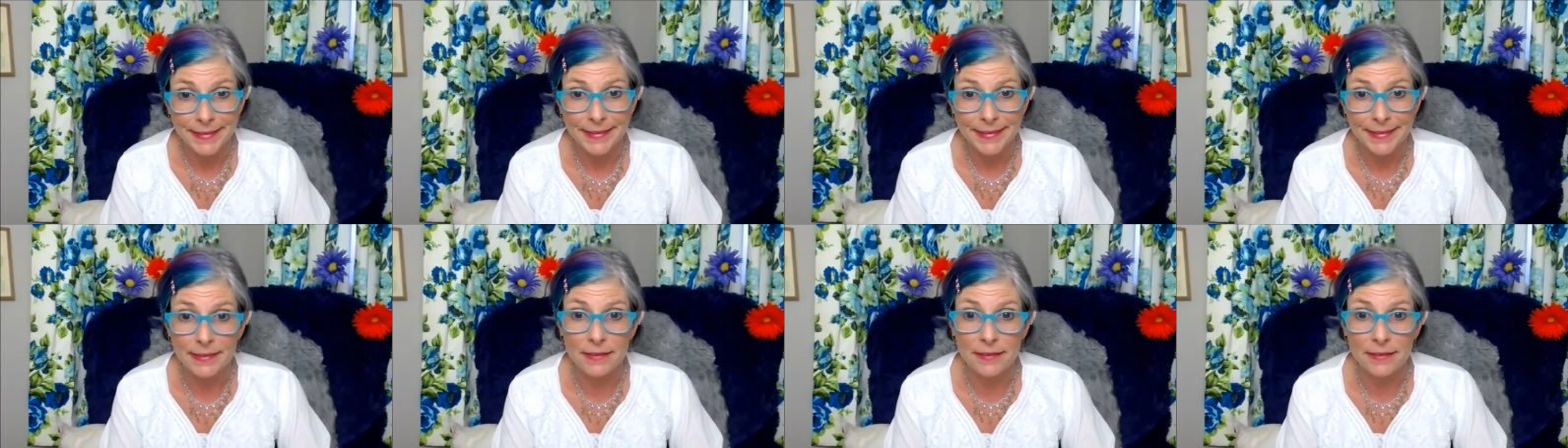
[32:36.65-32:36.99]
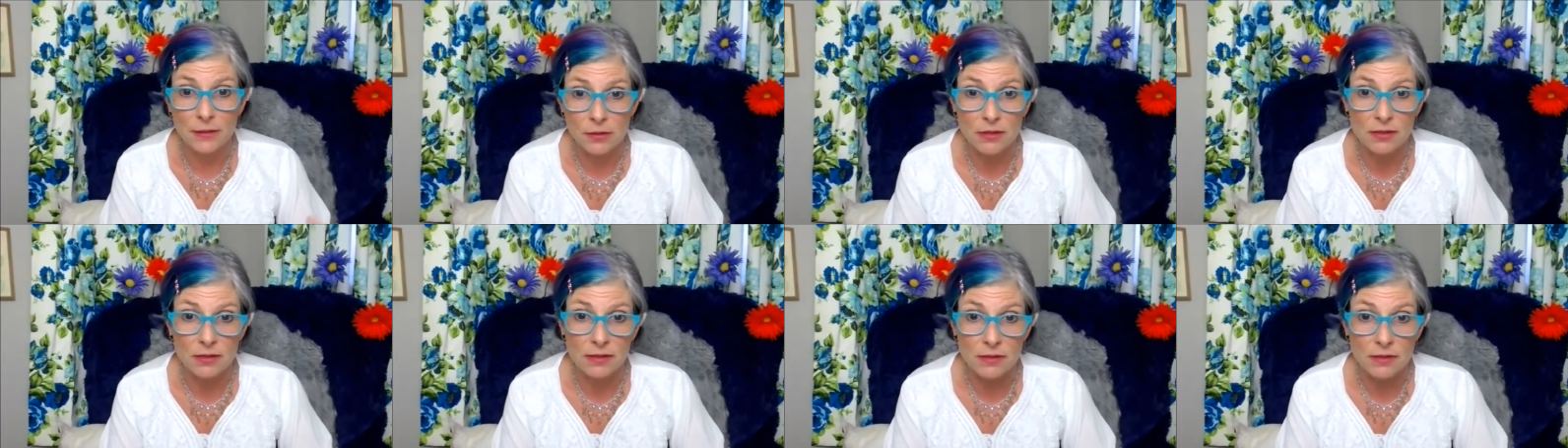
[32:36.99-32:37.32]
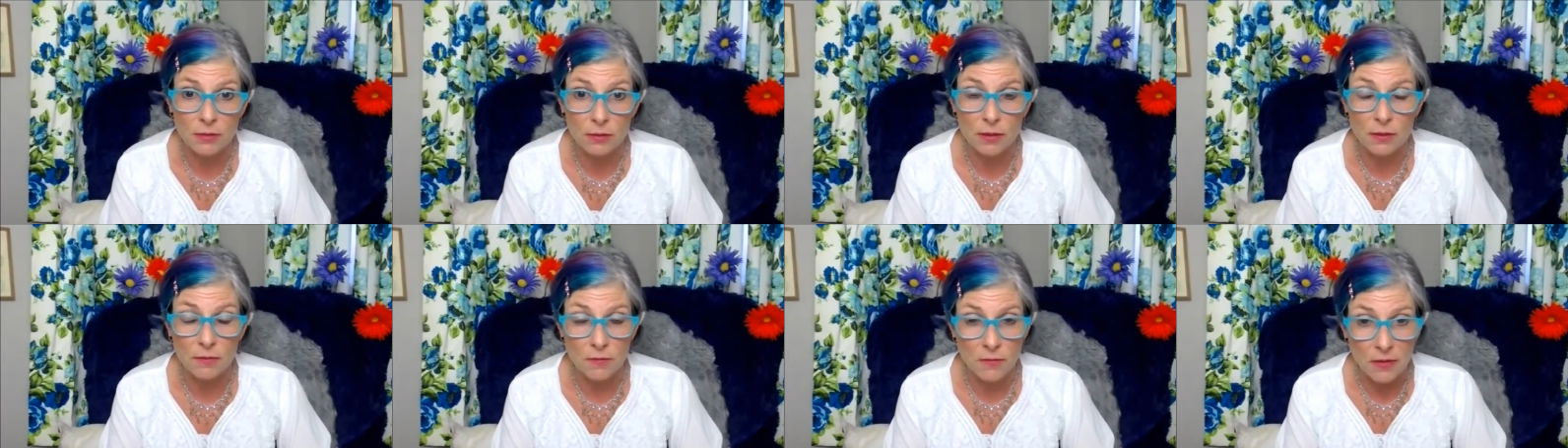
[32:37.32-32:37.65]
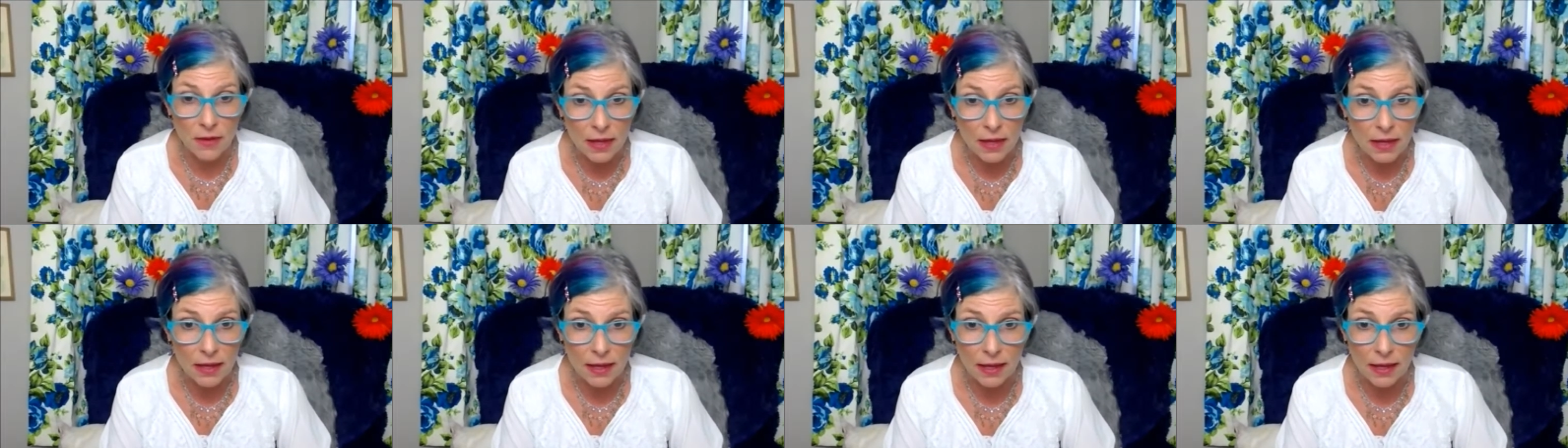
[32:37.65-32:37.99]
and you're just sort of
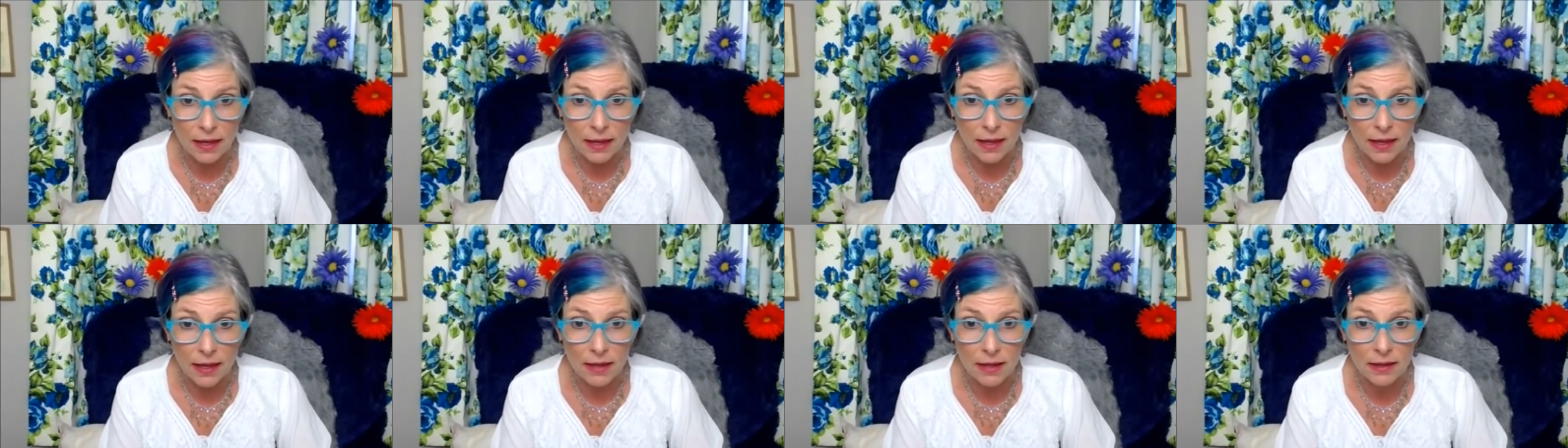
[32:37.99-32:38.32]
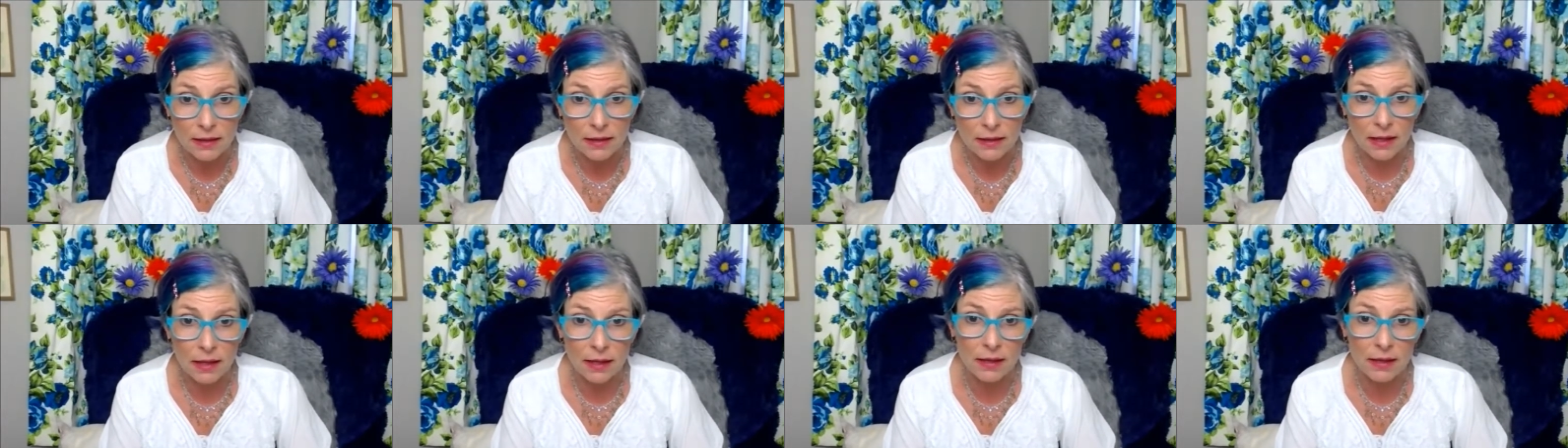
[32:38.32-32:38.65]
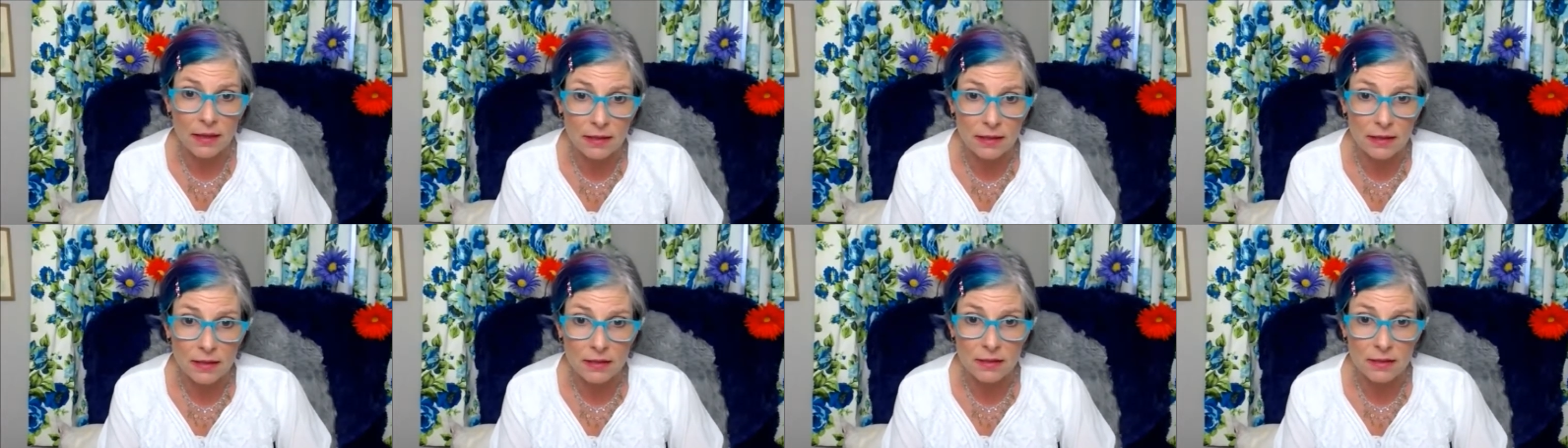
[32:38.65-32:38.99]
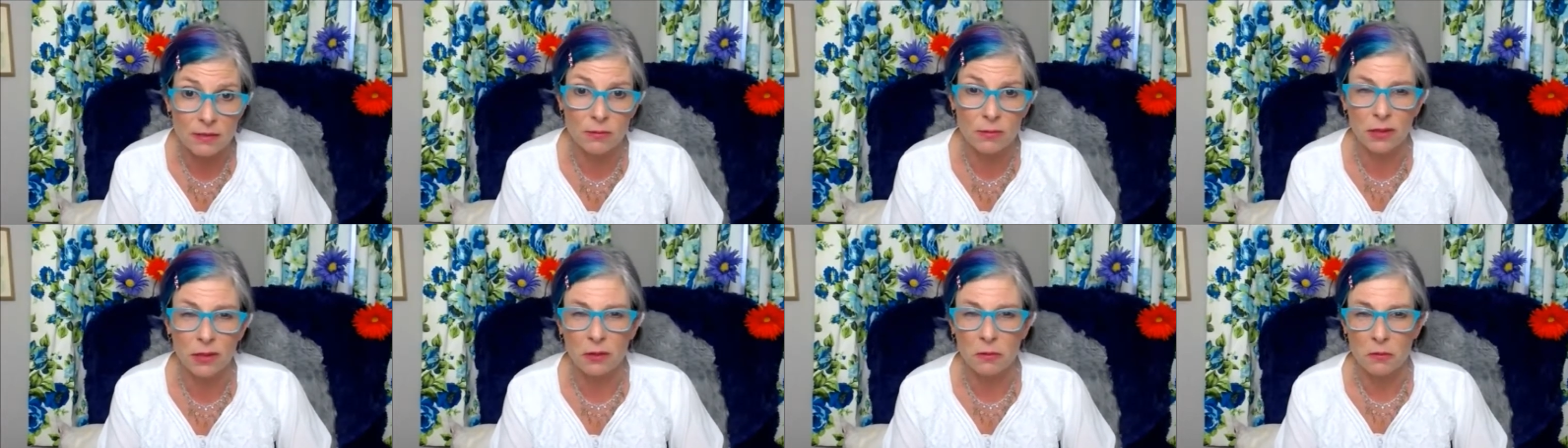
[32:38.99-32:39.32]
faking it like that
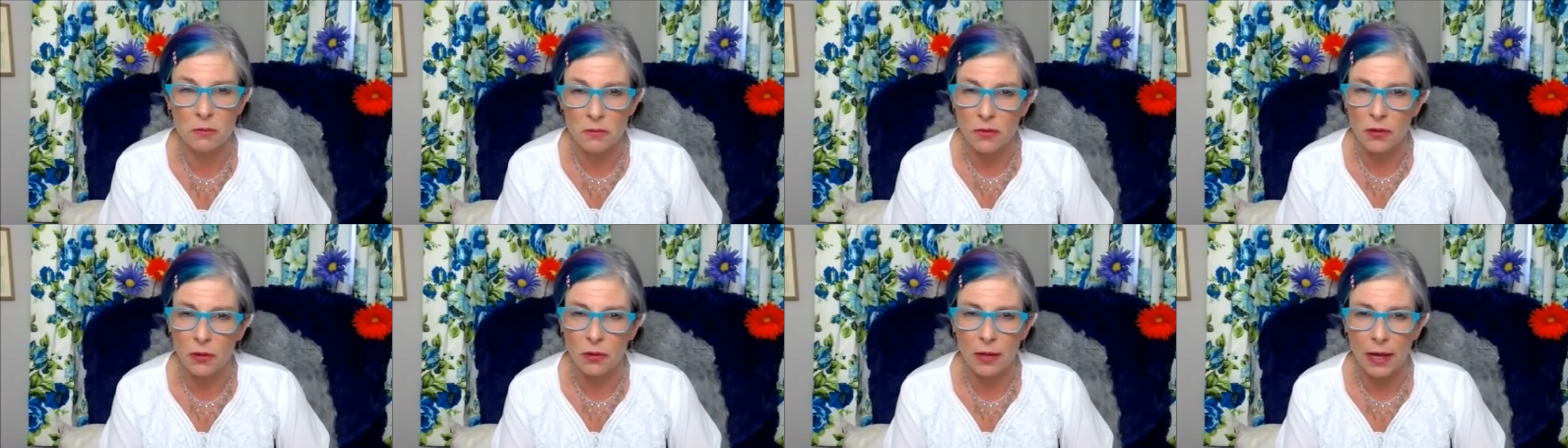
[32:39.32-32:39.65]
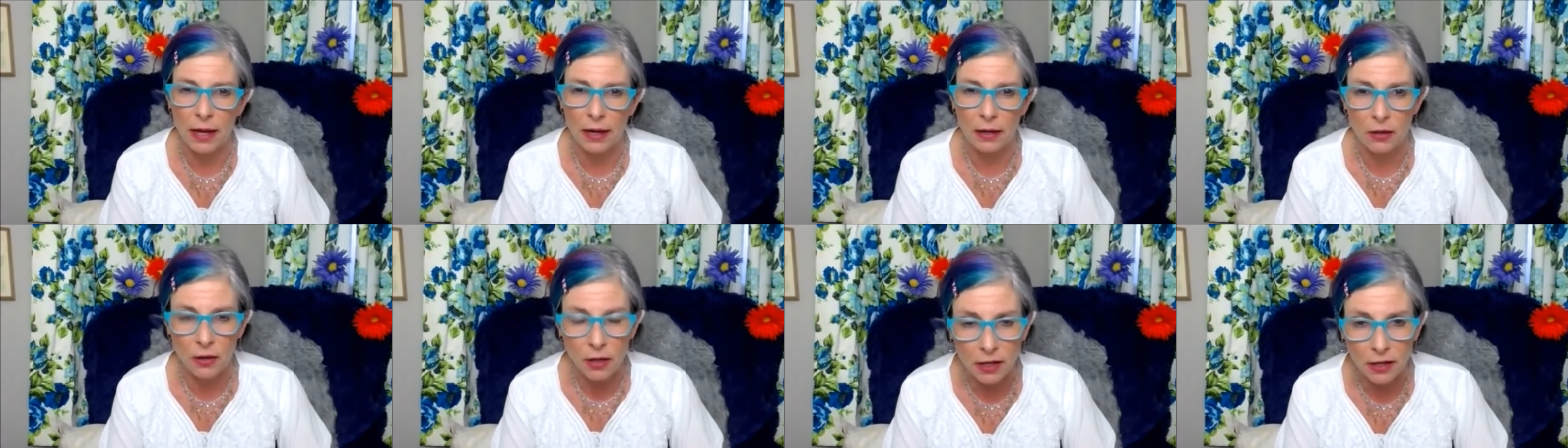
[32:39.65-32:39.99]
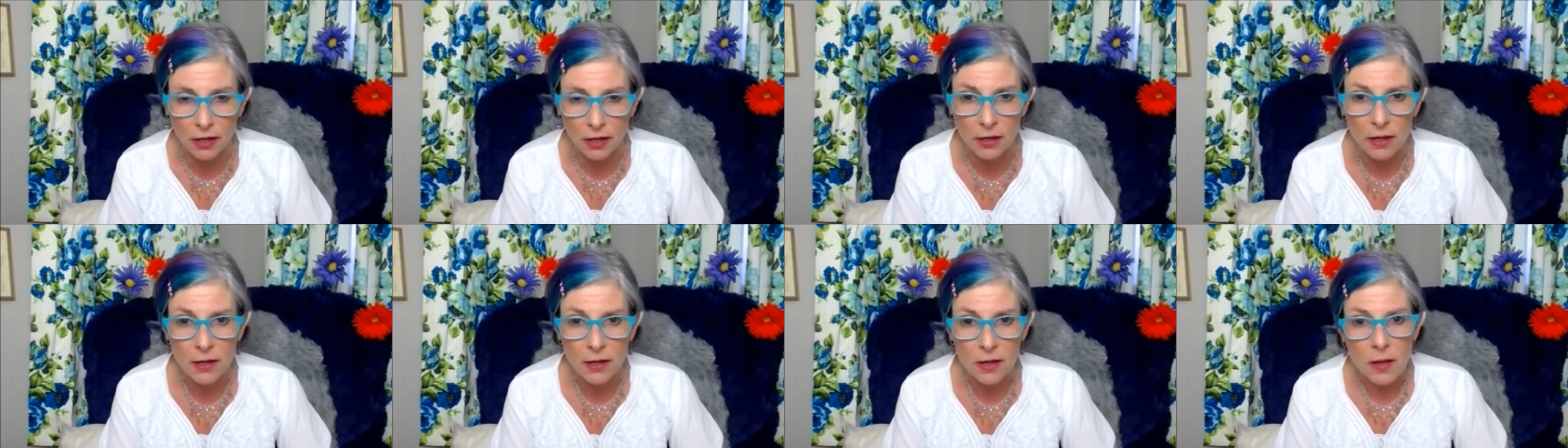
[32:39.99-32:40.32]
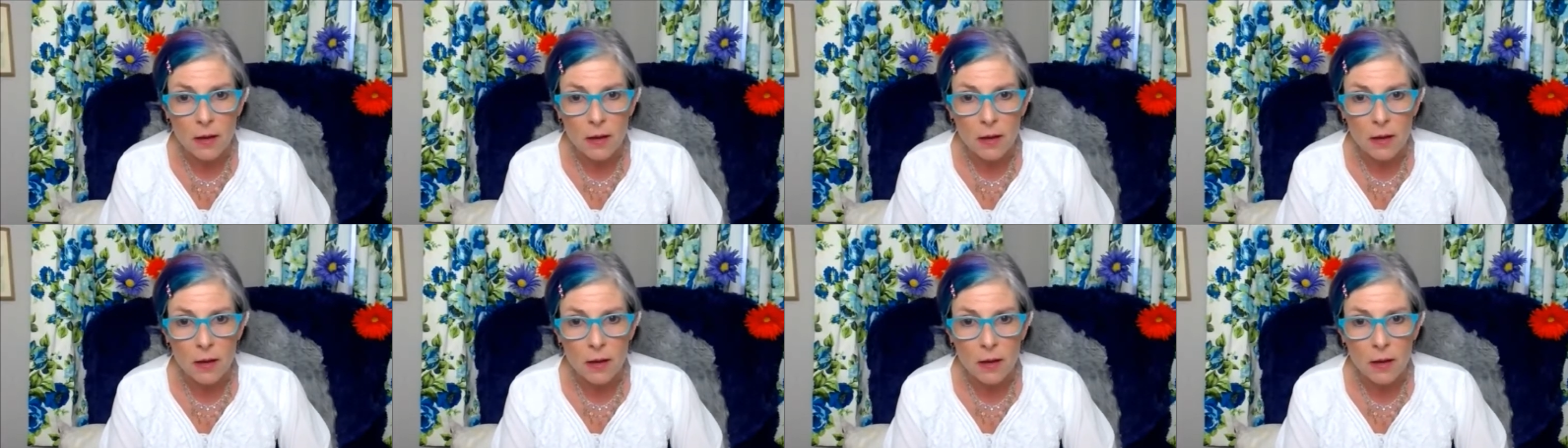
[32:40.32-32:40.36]
doesn't really feel that good